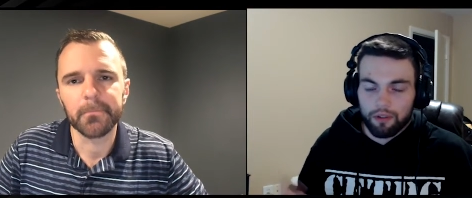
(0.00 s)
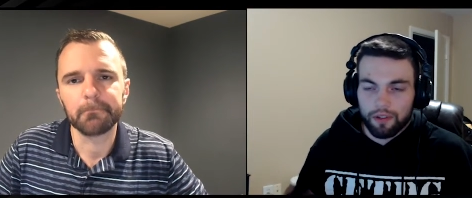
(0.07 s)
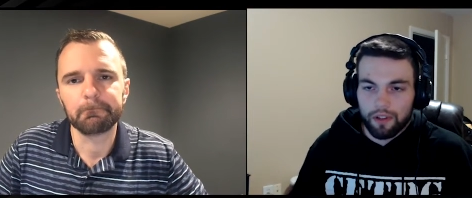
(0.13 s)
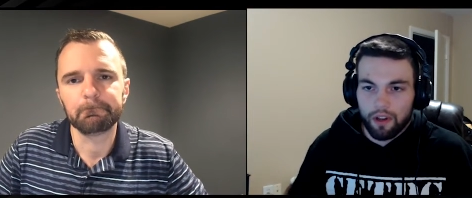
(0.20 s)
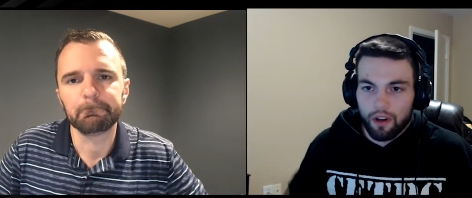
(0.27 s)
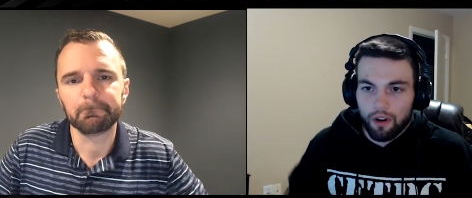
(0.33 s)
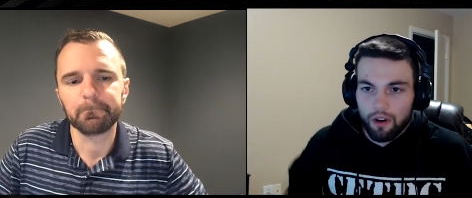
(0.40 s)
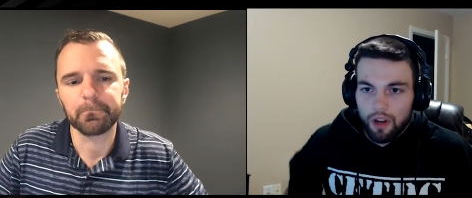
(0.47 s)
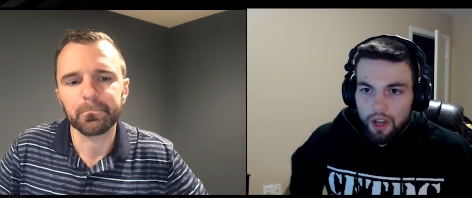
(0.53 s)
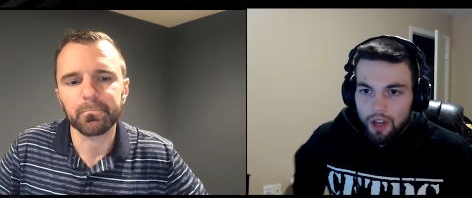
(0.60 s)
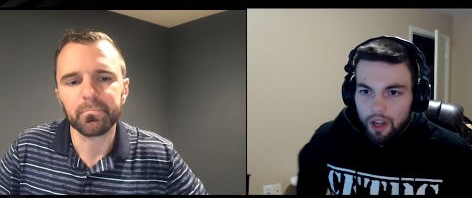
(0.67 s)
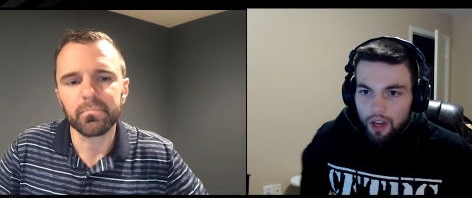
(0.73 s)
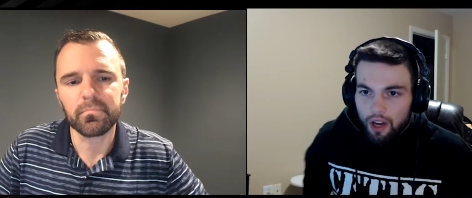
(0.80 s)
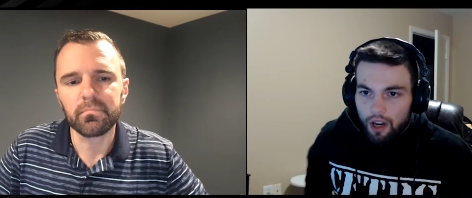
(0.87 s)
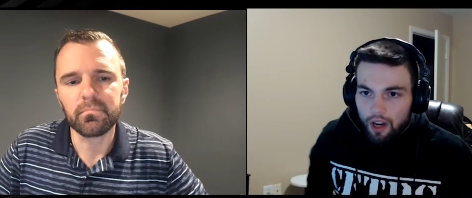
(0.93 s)
Speaker 1: So
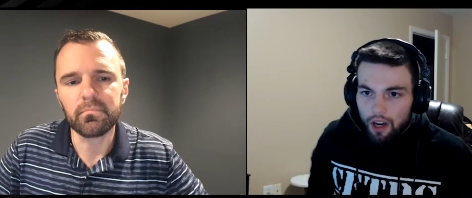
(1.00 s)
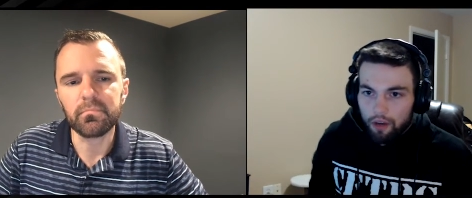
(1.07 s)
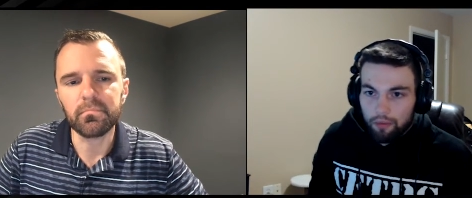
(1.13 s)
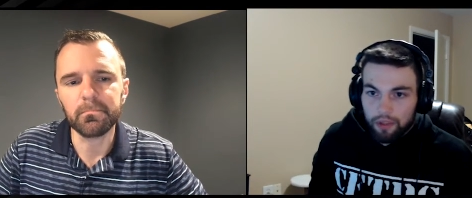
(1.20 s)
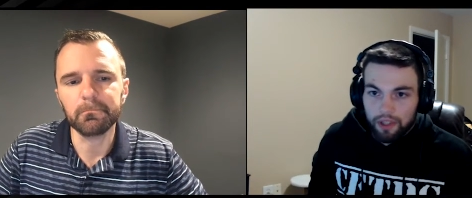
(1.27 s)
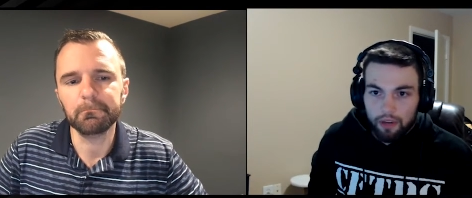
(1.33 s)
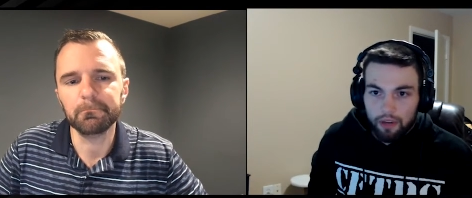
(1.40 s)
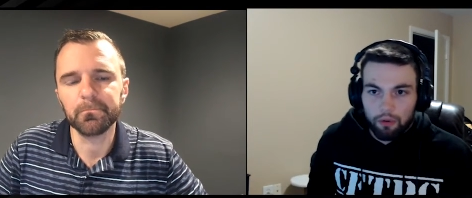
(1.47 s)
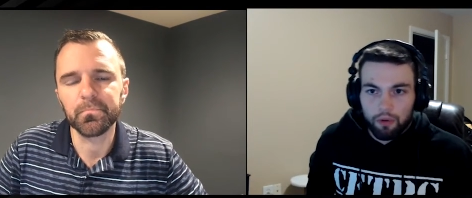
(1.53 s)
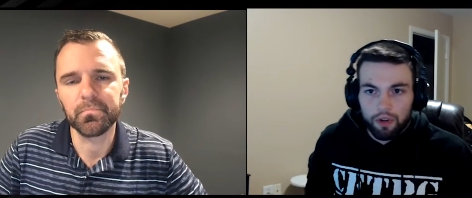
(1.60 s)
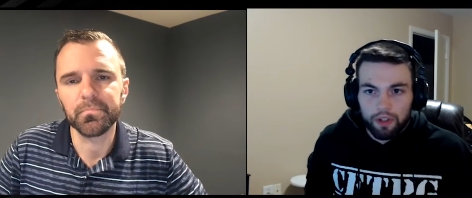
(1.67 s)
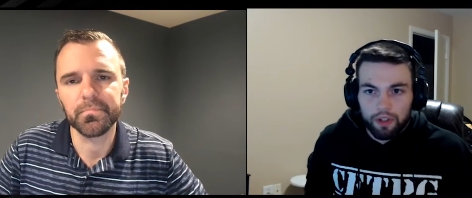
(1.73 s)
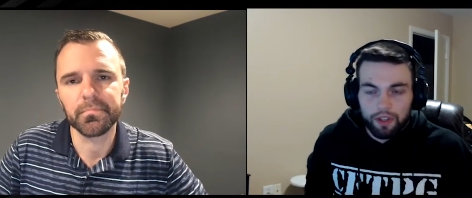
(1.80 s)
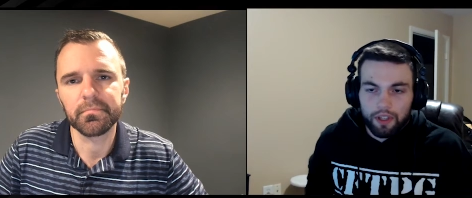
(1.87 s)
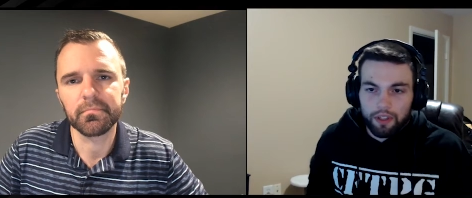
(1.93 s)
um, and they were
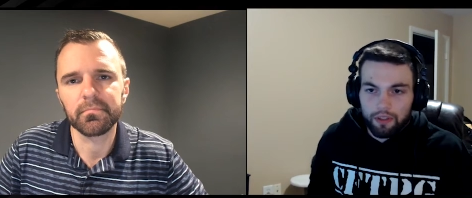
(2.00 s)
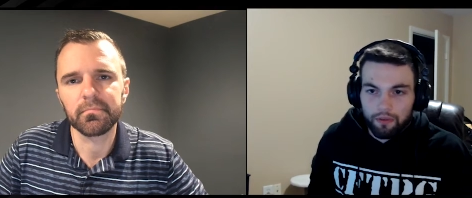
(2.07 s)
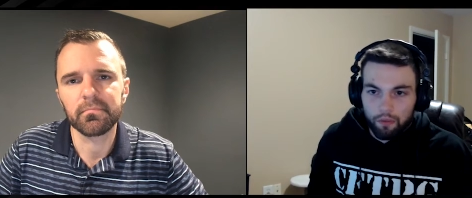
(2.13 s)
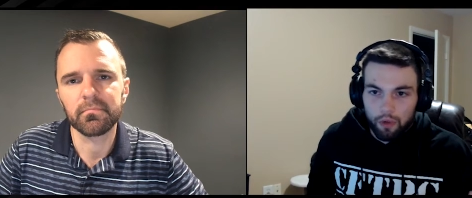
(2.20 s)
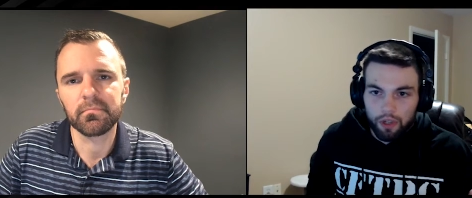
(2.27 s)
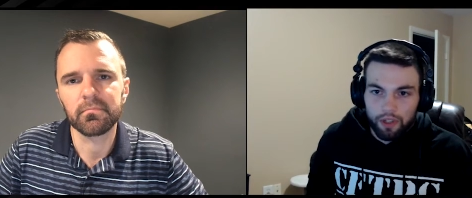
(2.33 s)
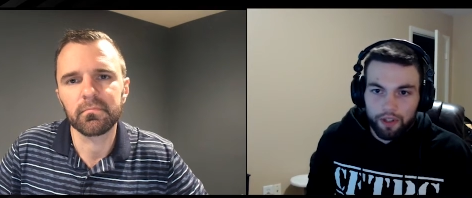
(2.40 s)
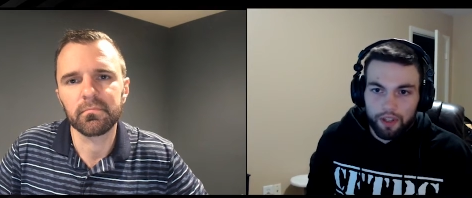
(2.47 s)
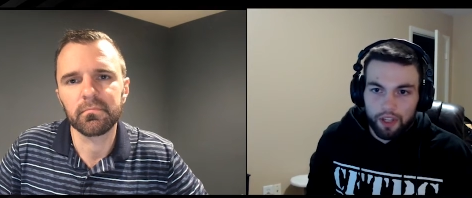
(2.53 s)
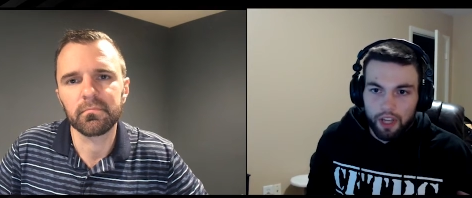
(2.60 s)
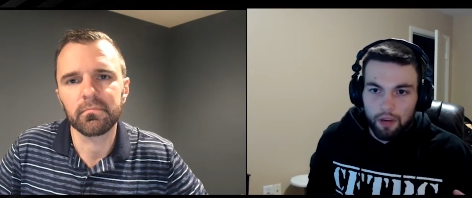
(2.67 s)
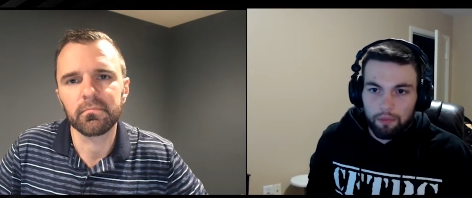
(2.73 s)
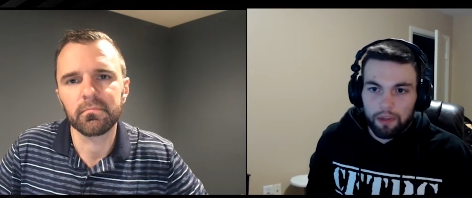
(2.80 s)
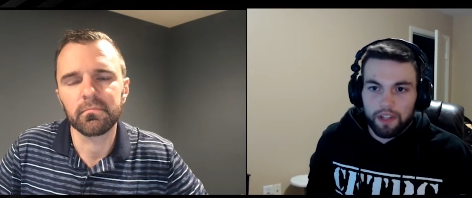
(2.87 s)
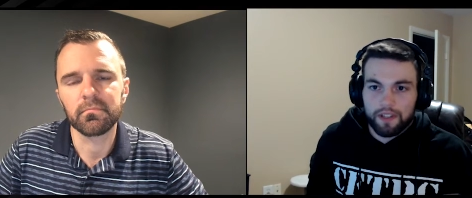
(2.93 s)
one of the one of the
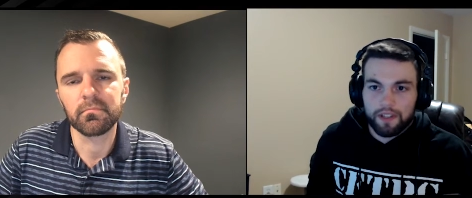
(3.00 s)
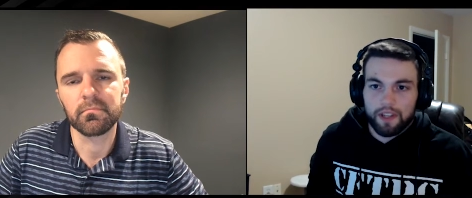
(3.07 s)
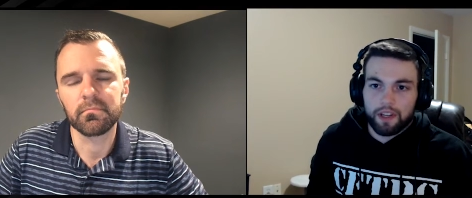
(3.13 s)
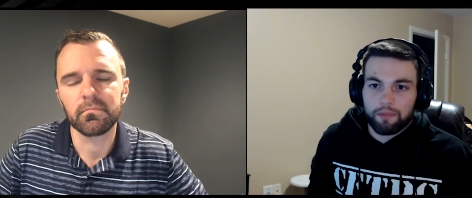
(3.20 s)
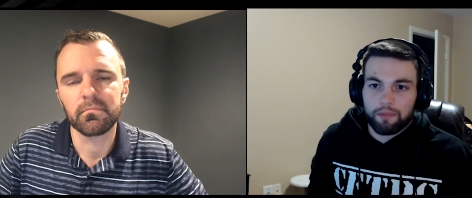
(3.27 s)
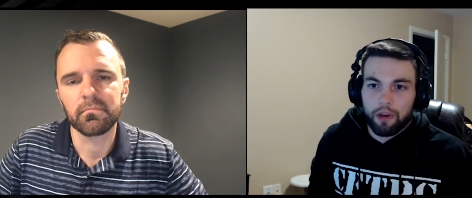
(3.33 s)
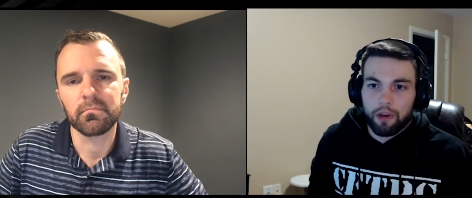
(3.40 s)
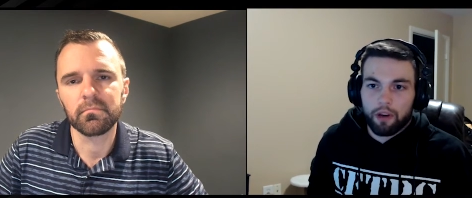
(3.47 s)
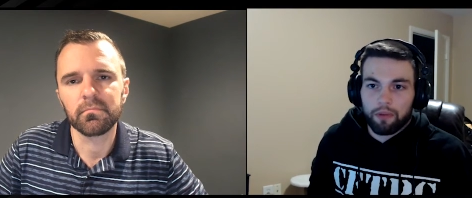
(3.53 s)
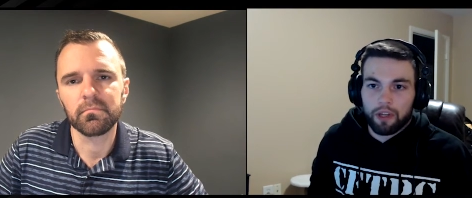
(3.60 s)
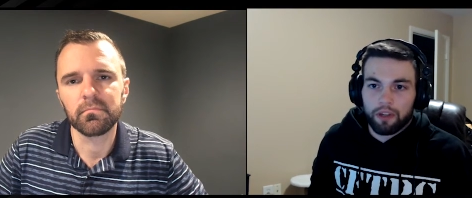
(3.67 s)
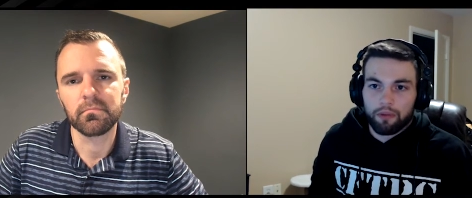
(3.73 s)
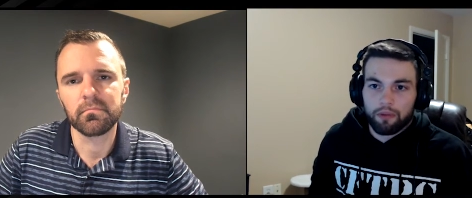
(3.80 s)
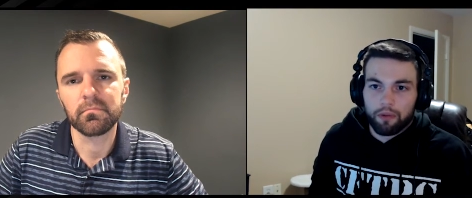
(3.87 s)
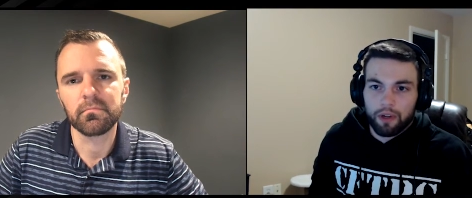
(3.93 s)
companies I
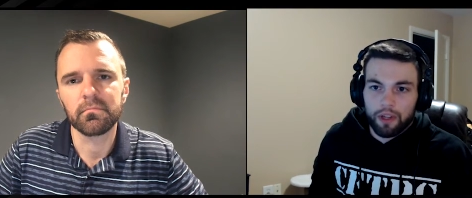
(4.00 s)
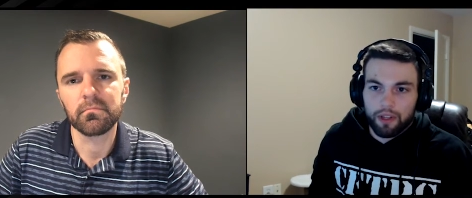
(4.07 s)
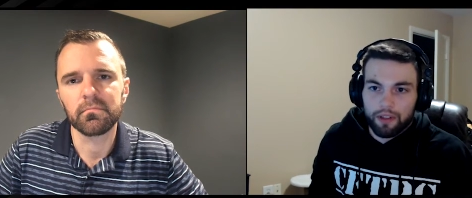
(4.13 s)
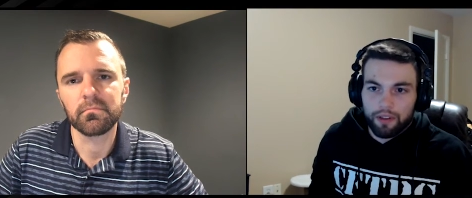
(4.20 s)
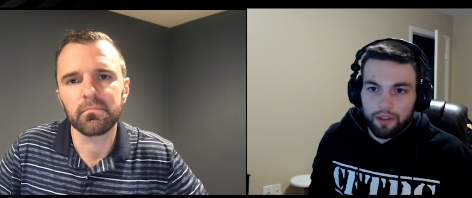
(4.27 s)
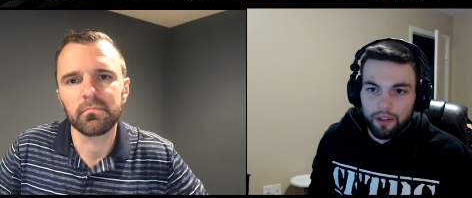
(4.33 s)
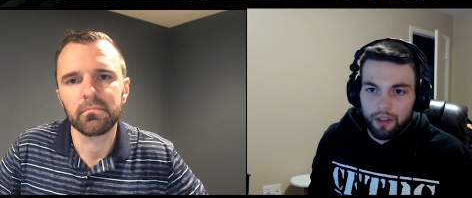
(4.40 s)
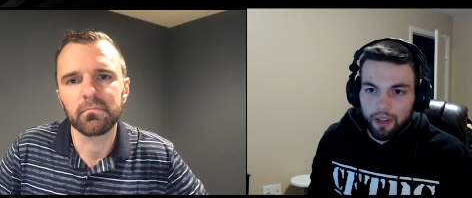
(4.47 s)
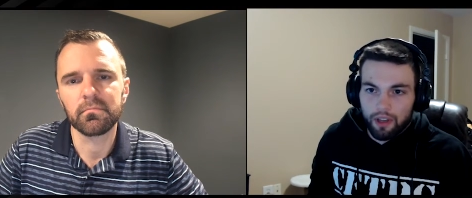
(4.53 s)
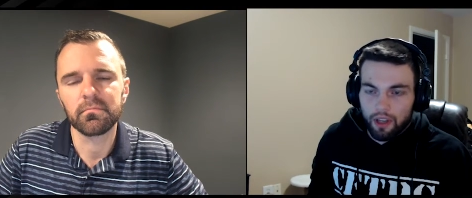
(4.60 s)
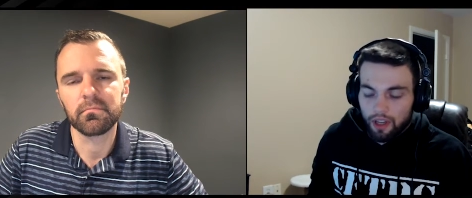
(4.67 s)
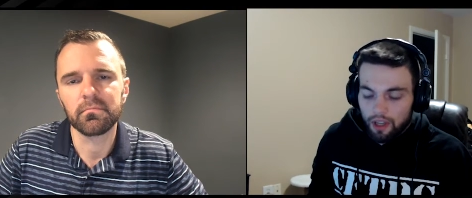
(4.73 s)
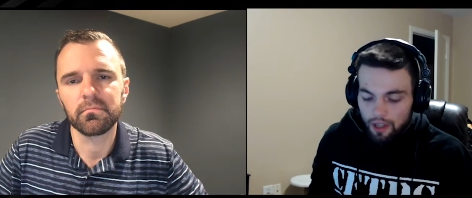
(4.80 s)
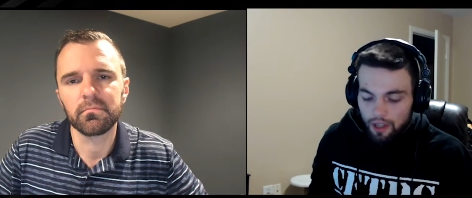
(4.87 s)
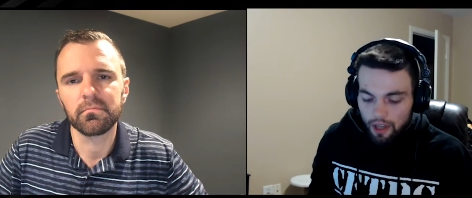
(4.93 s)
experimented with and.